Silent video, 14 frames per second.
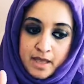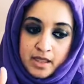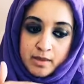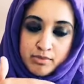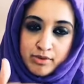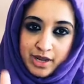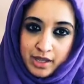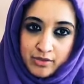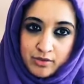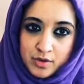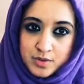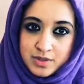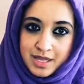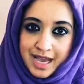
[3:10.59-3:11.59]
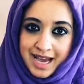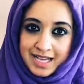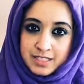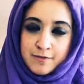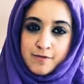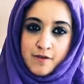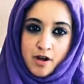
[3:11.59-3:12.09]
the breakthroughs
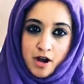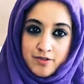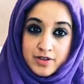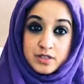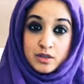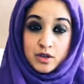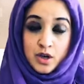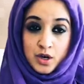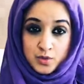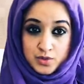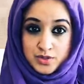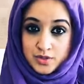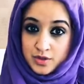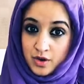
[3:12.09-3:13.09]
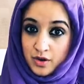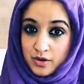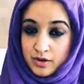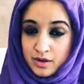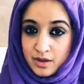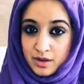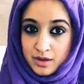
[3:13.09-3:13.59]
as far as the coach has gone,
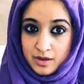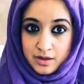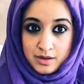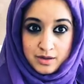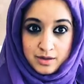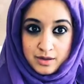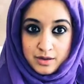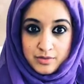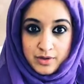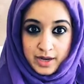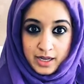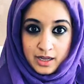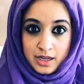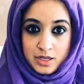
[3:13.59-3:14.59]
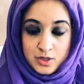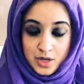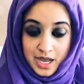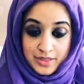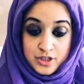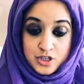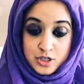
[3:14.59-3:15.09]
right?
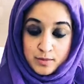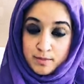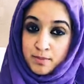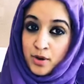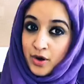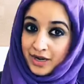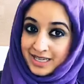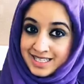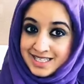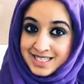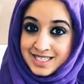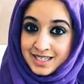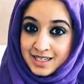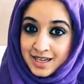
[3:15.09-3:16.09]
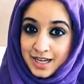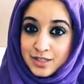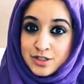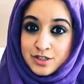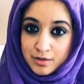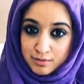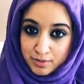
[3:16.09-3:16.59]
At some point,
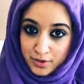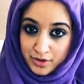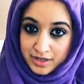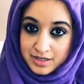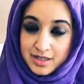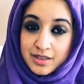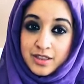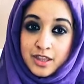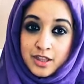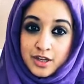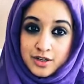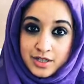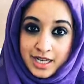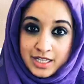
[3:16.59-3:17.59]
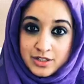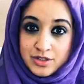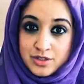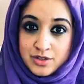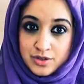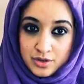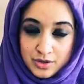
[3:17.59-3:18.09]
they're going to get
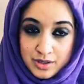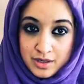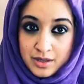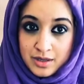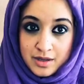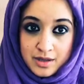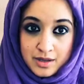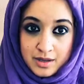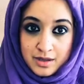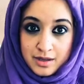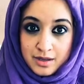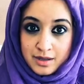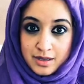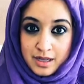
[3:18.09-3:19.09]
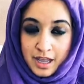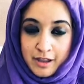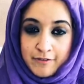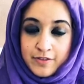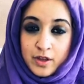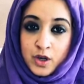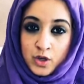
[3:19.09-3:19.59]
stuck
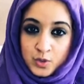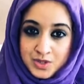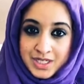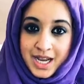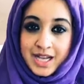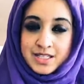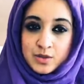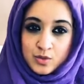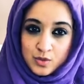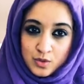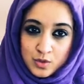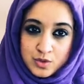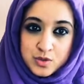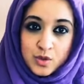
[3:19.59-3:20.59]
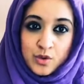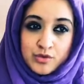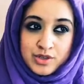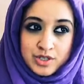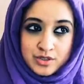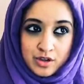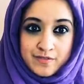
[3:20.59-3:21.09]
if the coach hasn't also
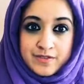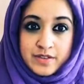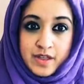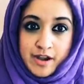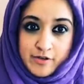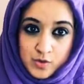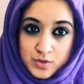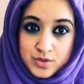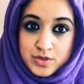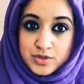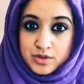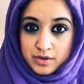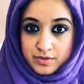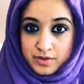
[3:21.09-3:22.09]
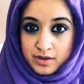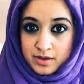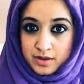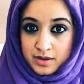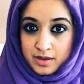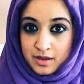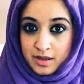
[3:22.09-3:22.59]
resolved their own stuff.
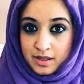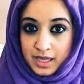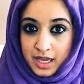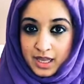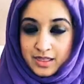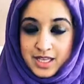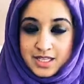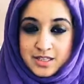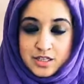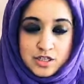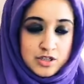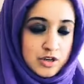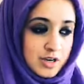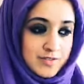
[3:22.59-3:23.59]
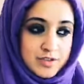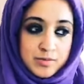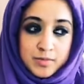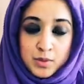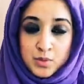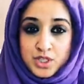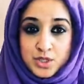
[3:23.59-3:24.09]
Okay, this is not even
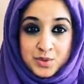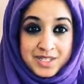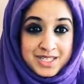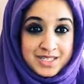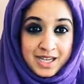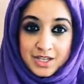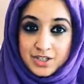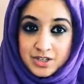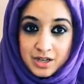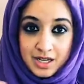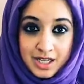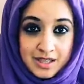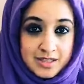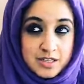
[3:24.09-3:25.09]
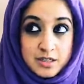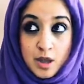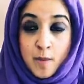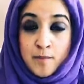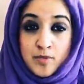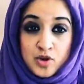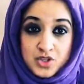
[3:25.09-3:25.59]
something we do intentionally. This is
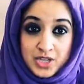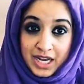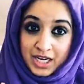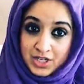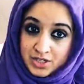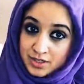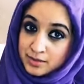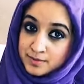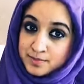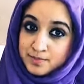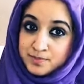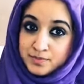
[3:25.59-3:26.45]
projection.